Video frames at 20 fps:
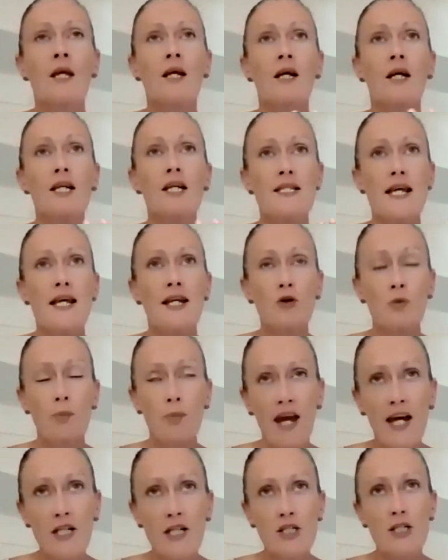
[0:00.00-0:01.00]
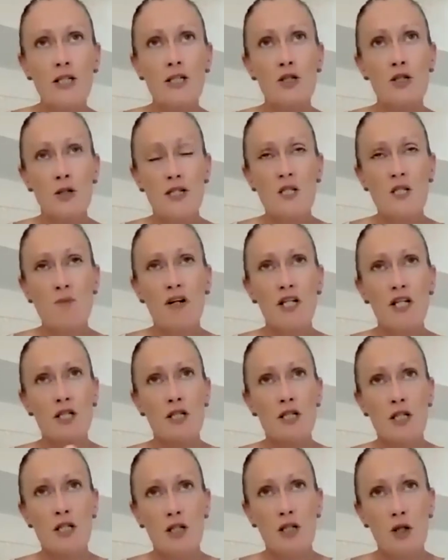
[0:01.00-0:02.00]
is that your passions, your
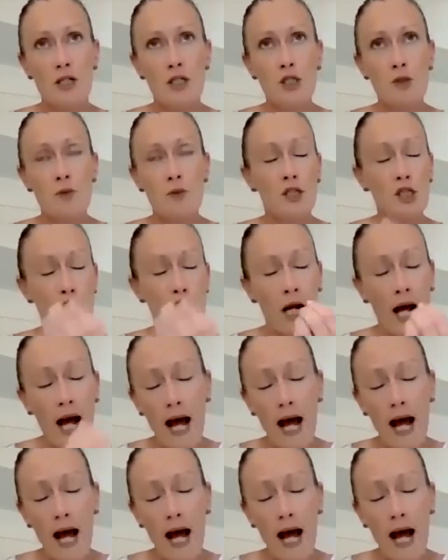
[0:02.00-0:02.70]
inspirations, and your intuition